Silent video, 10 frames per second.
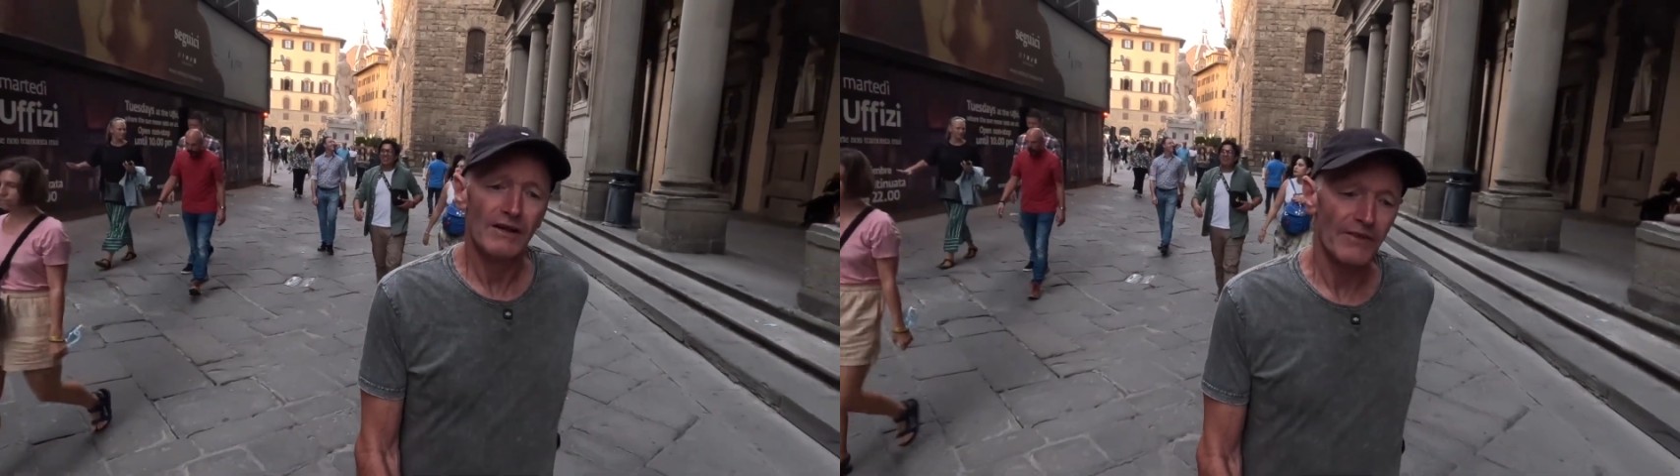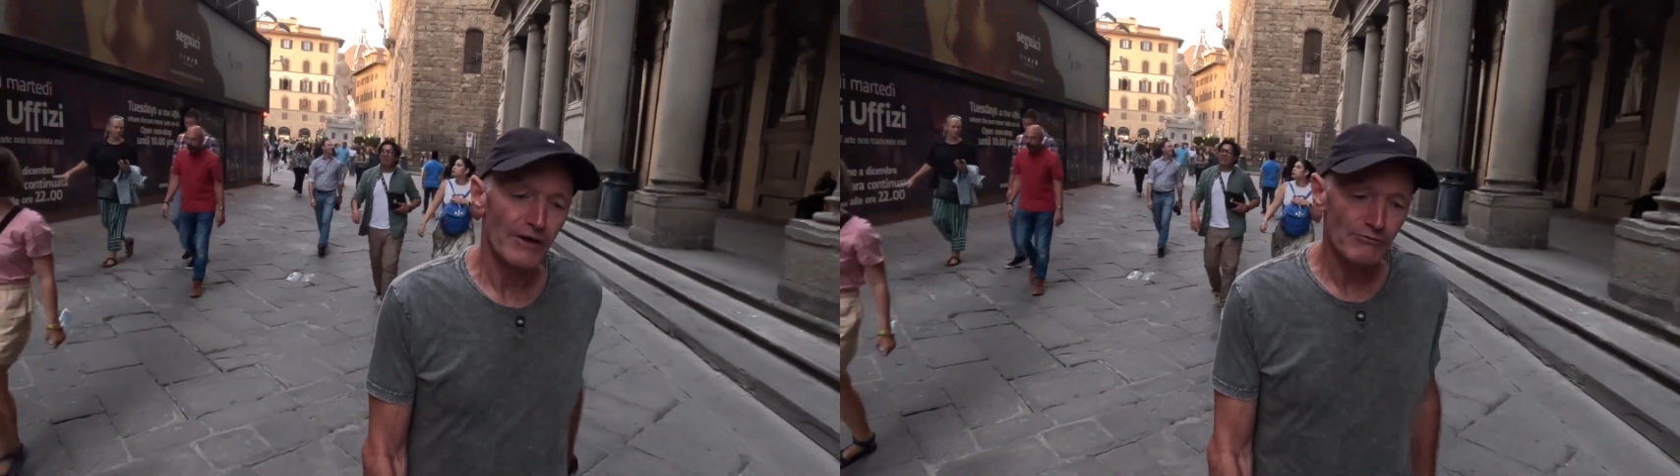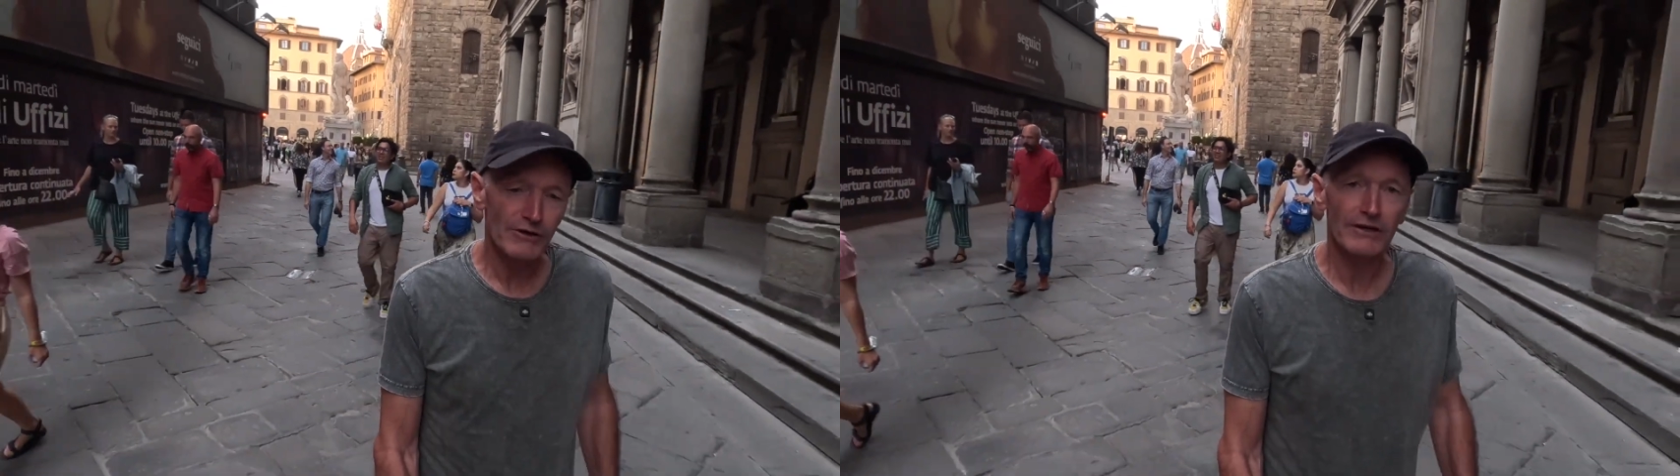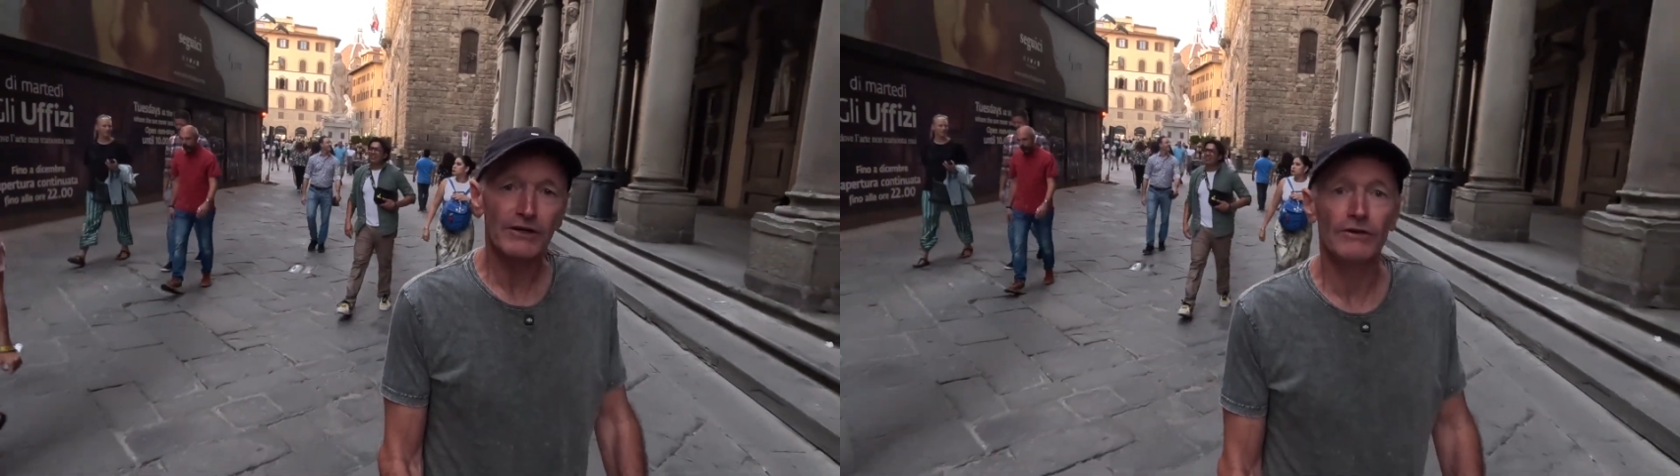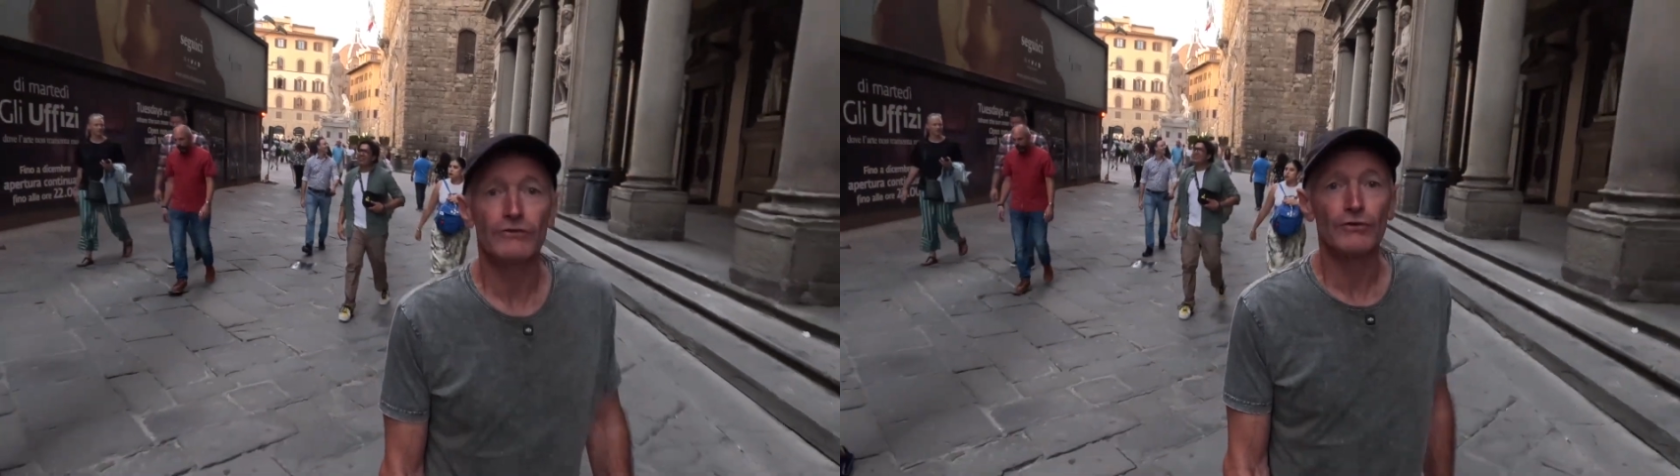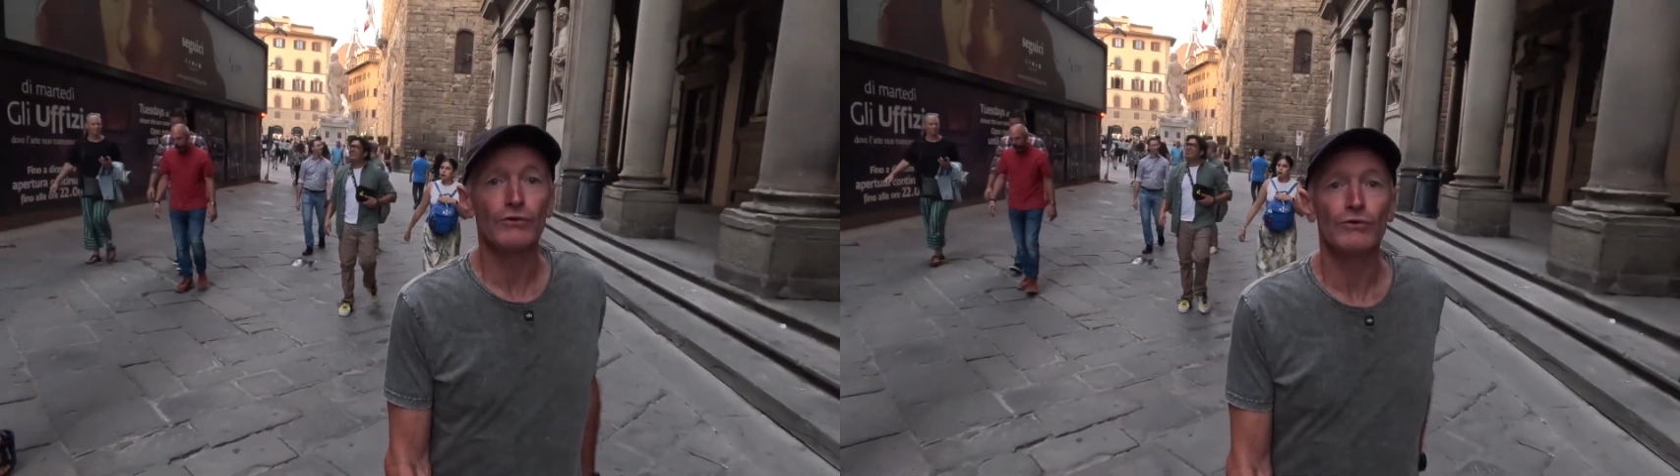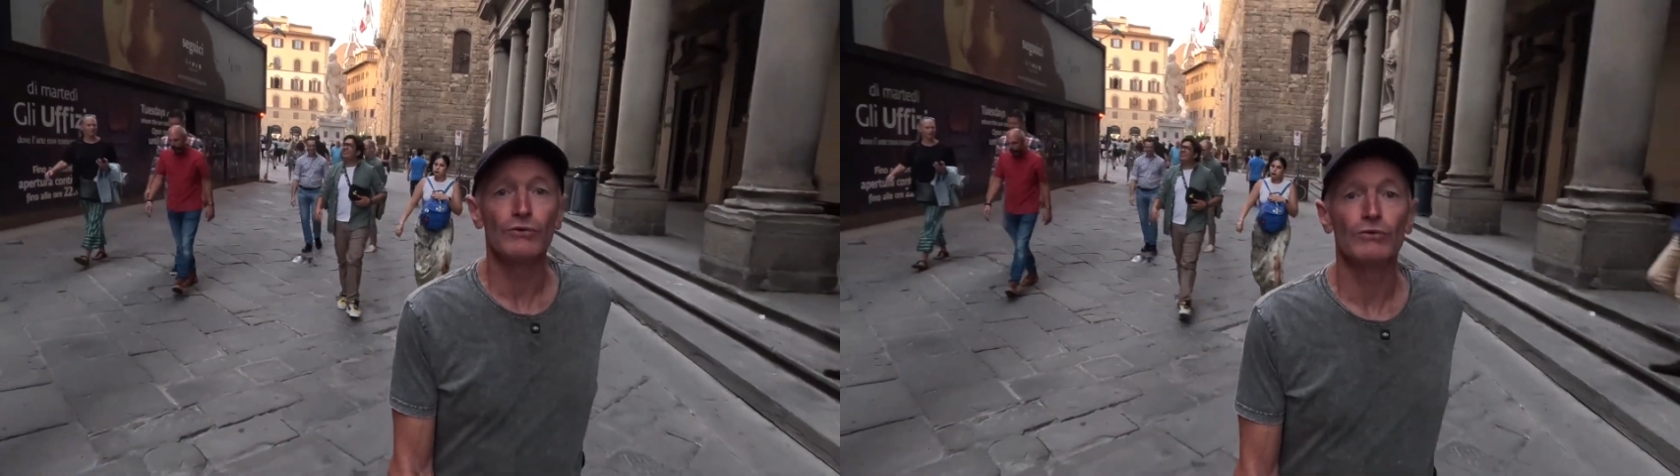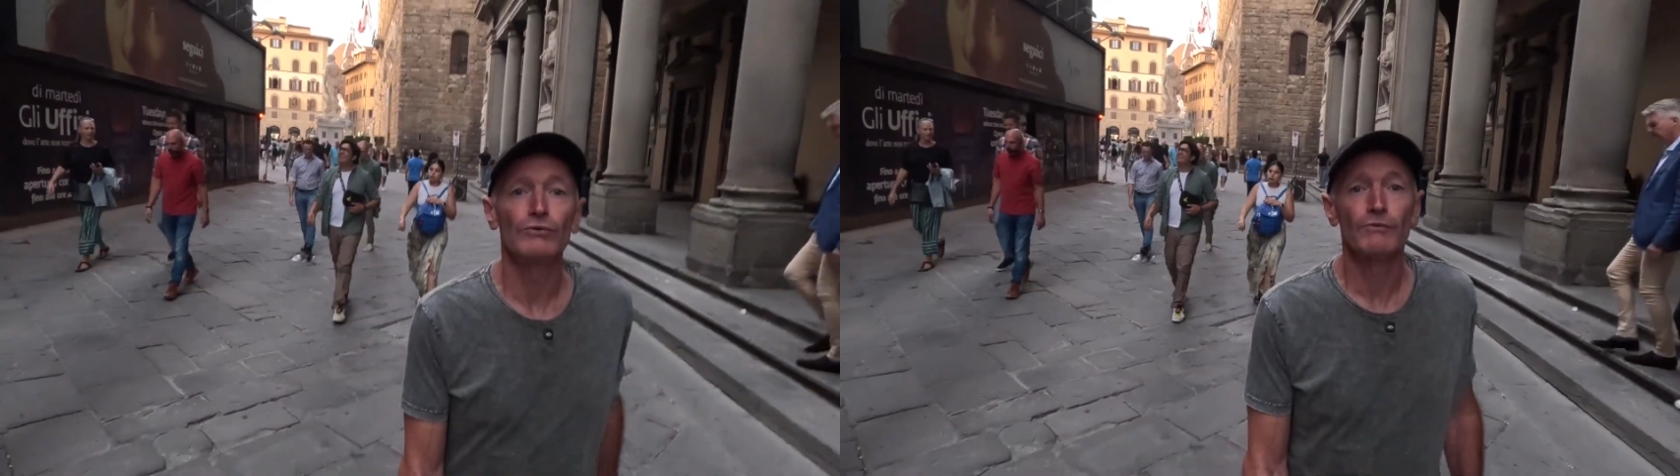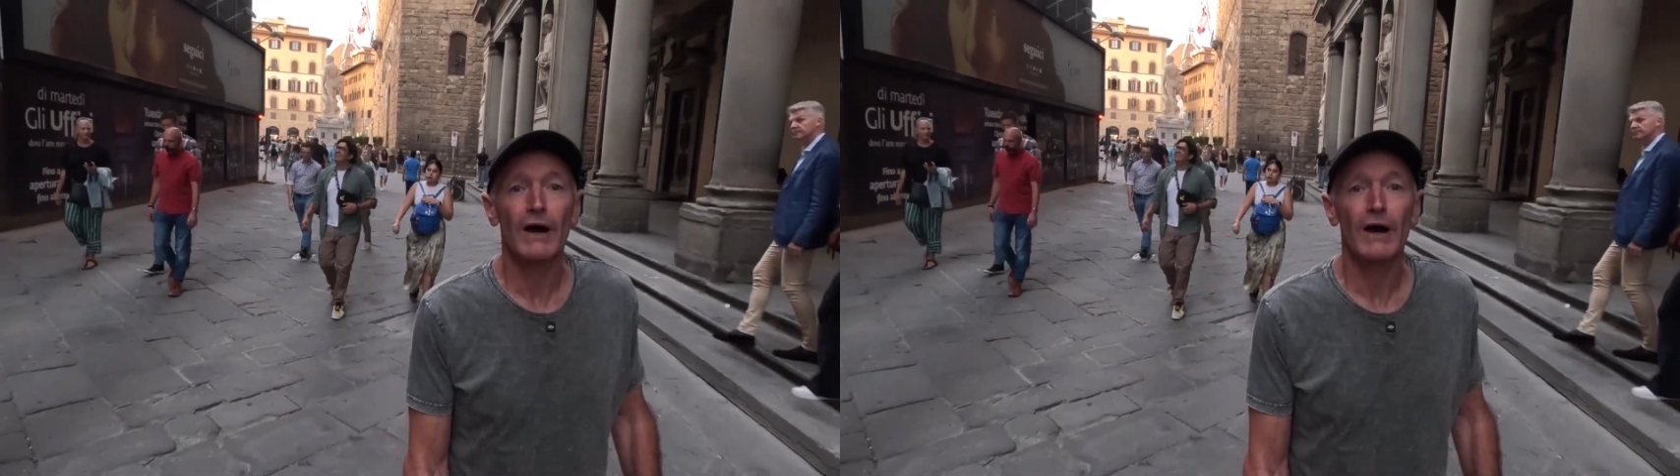They really do